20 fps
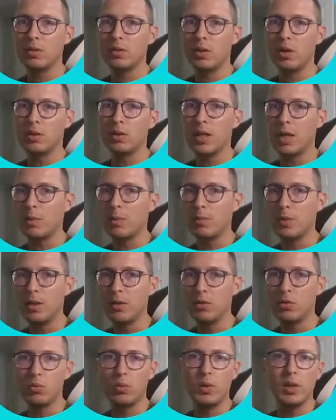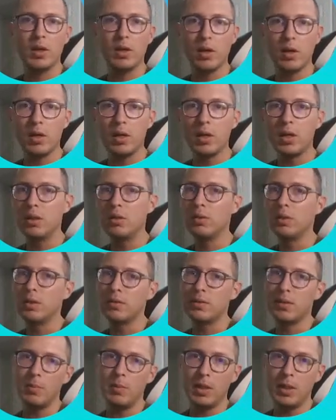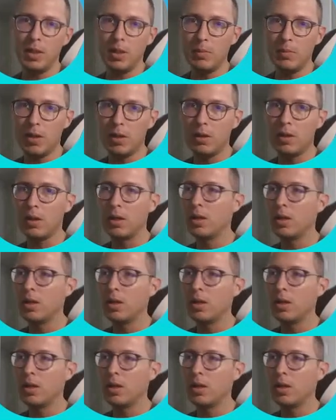contact me on Twitter. You can send me an email.